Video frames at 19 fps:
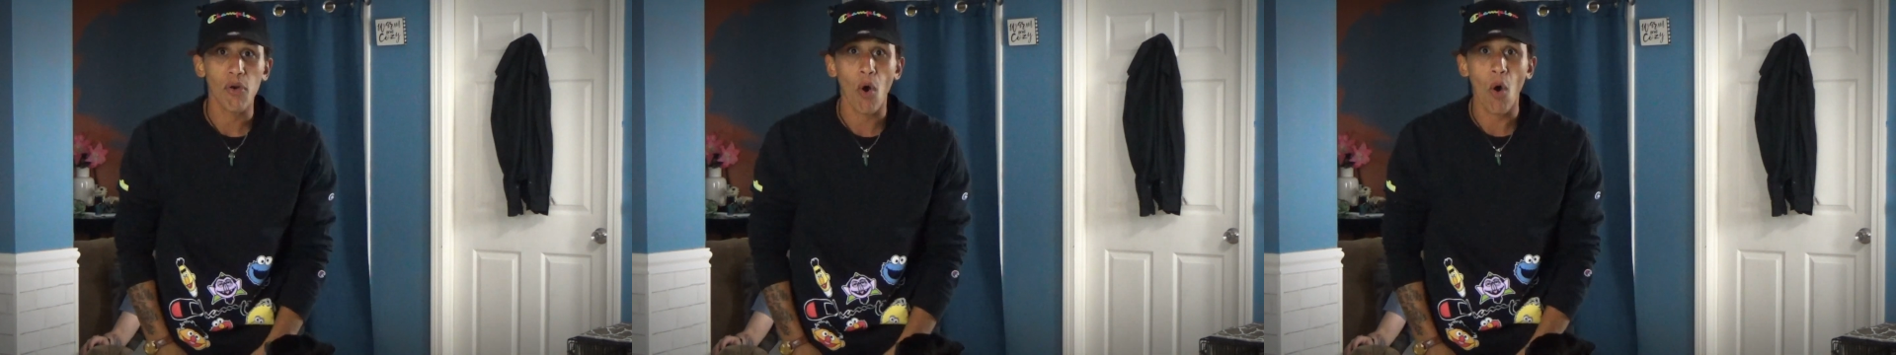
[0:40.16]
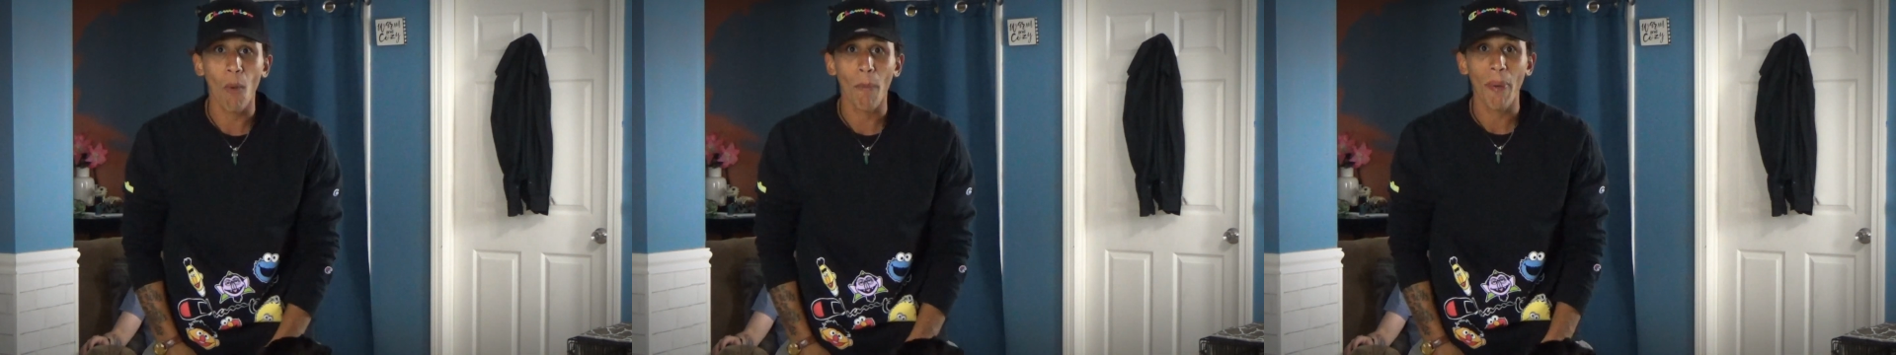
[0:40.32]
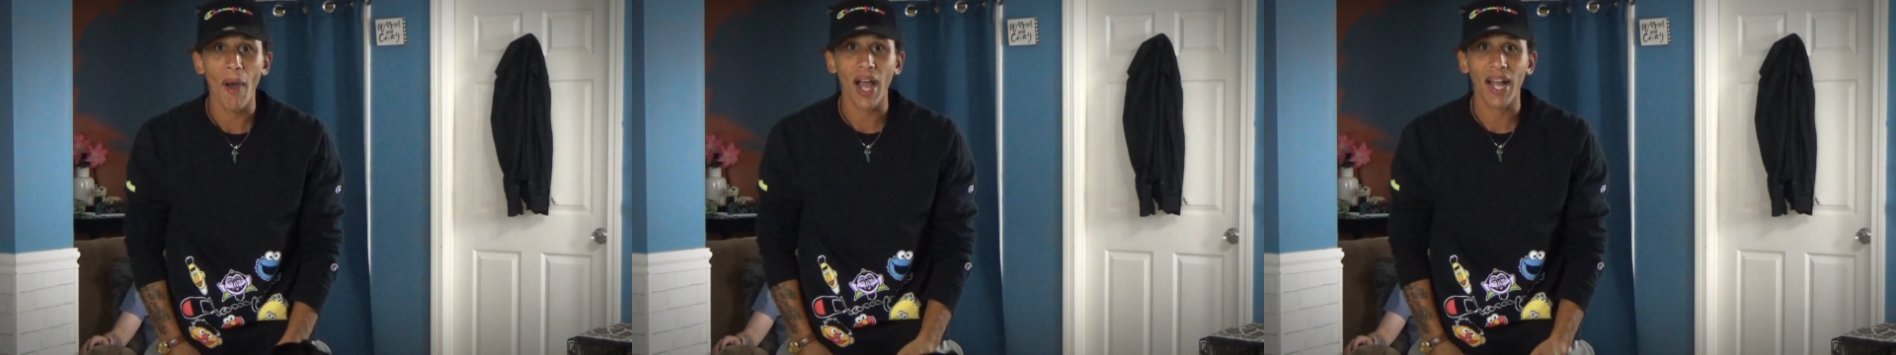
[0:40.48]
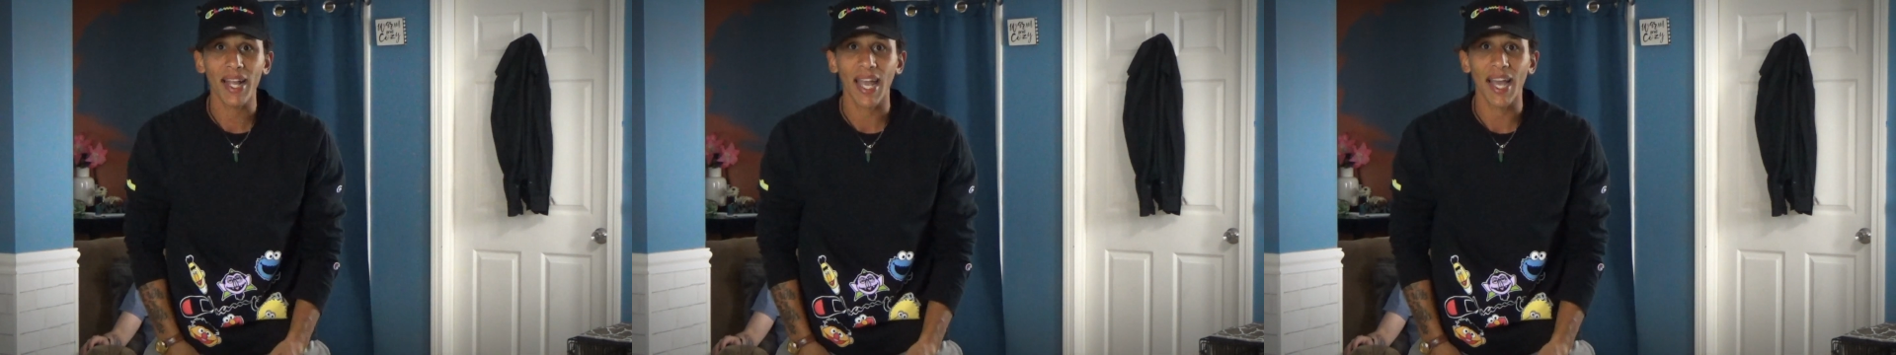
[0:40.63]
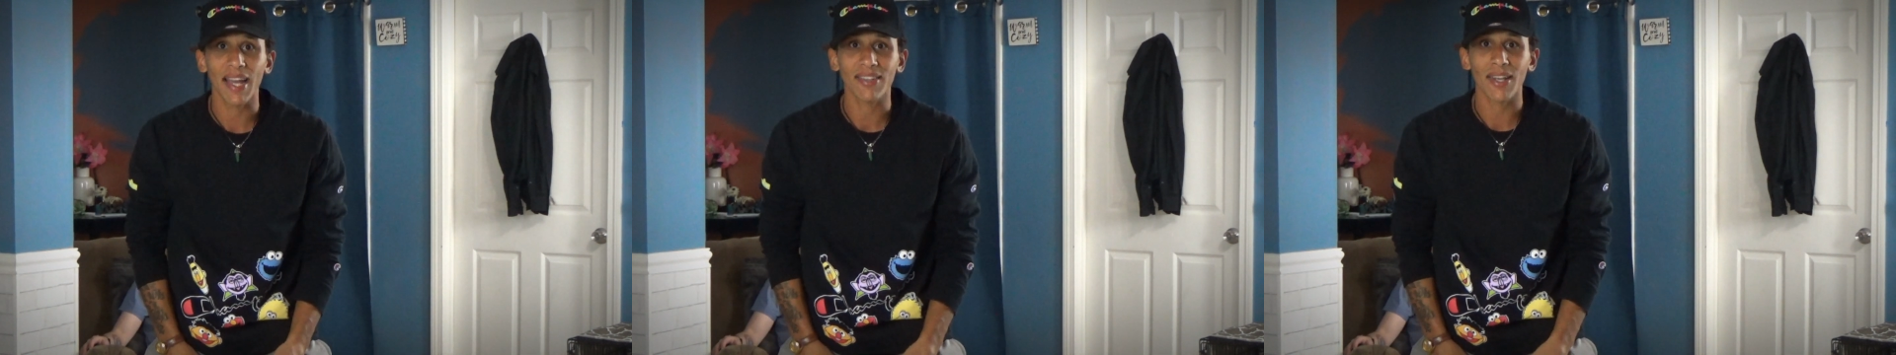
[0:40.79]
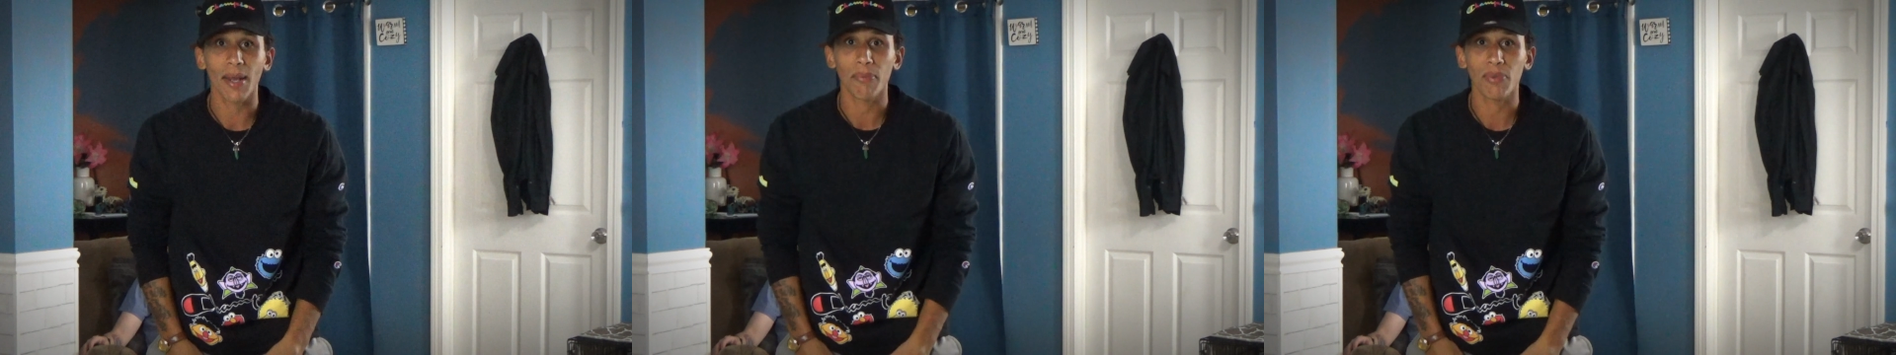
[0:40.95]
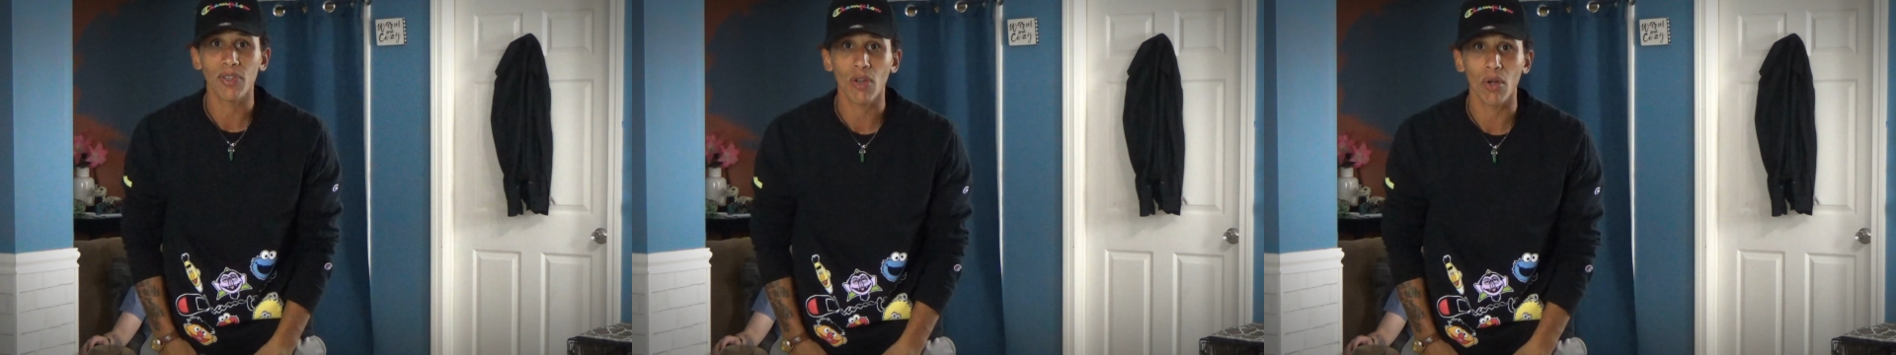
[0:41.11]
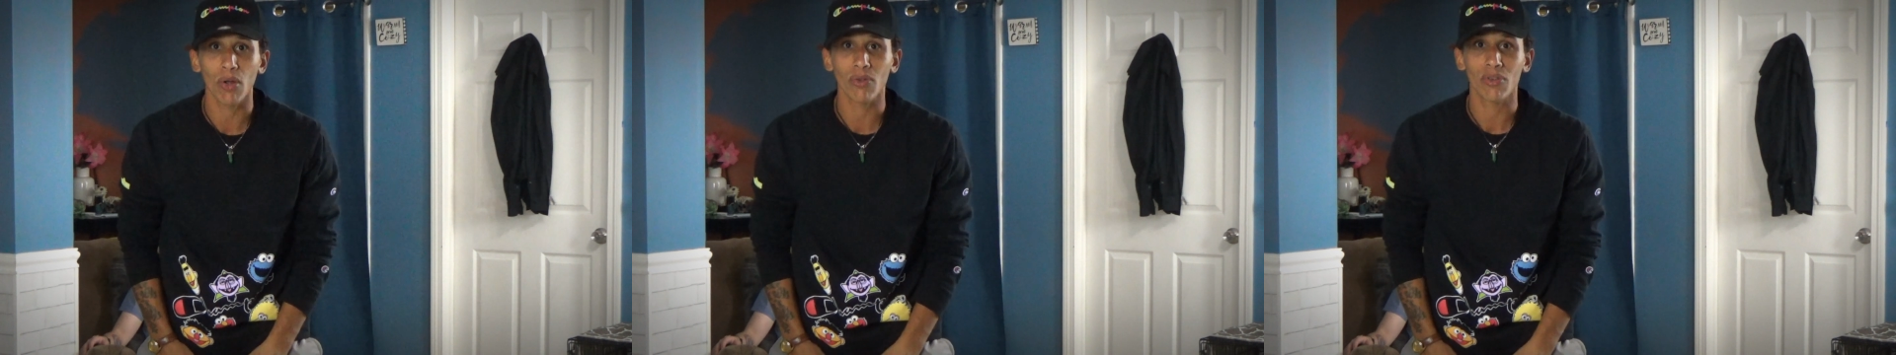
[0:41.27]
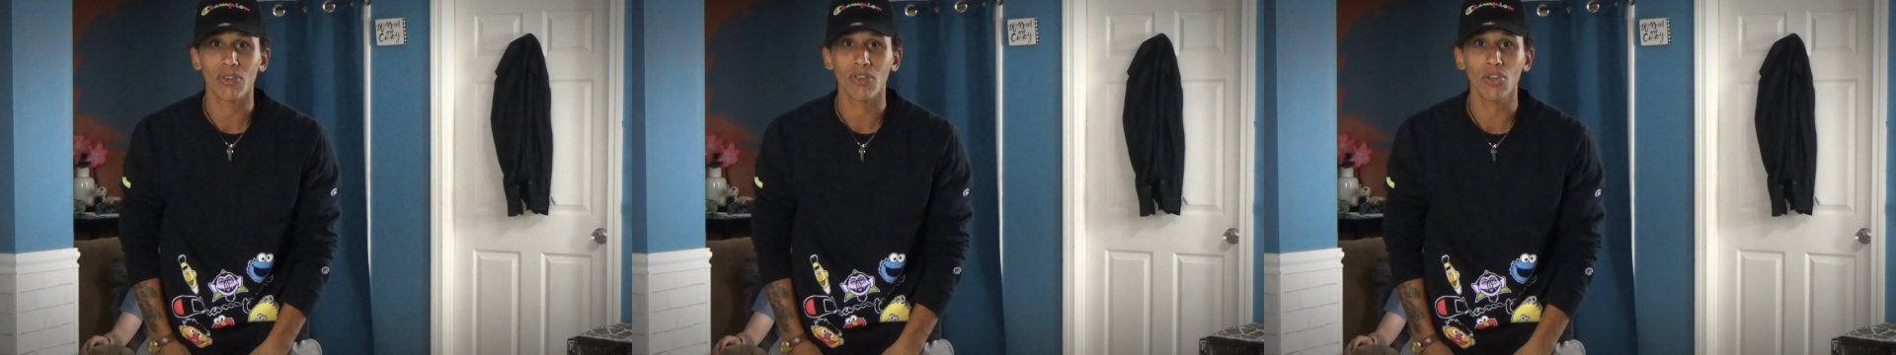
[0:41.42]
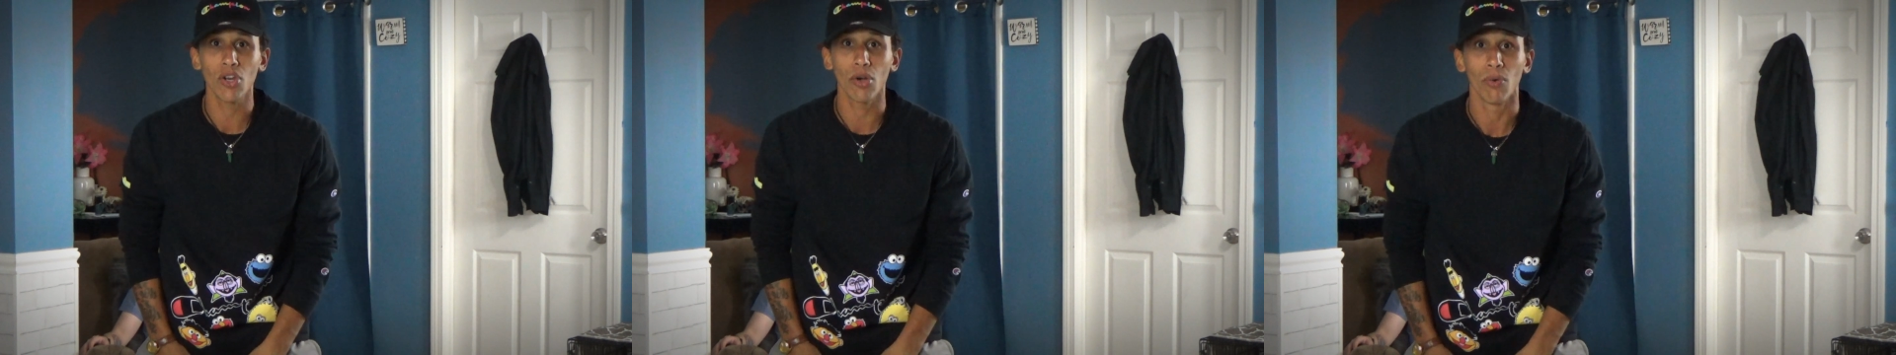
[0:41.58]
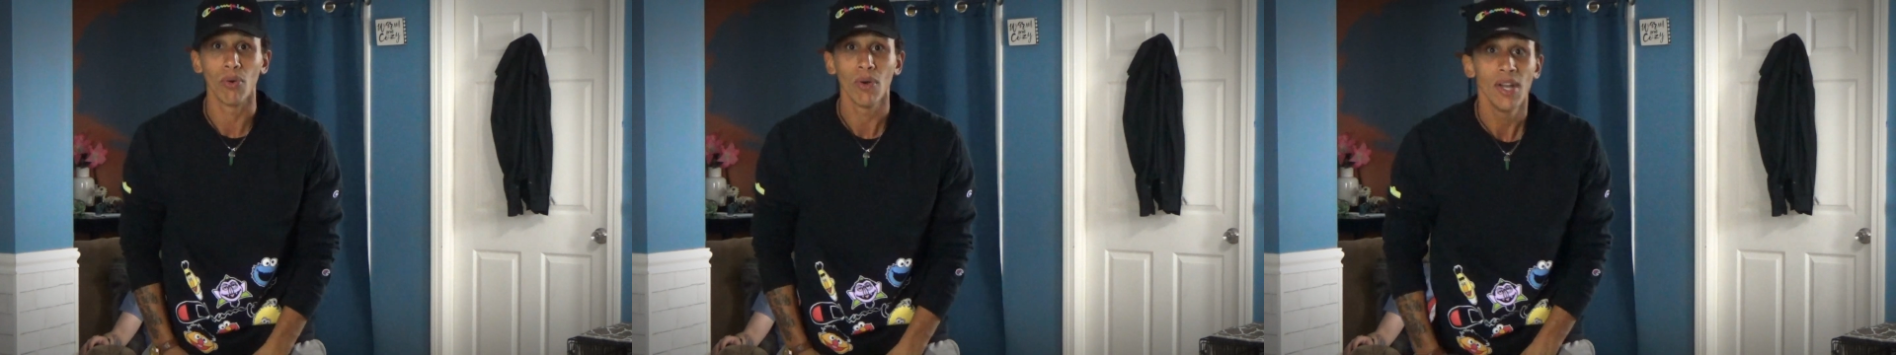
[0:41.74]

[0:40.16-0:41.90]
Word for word: whole podcast episodes, too,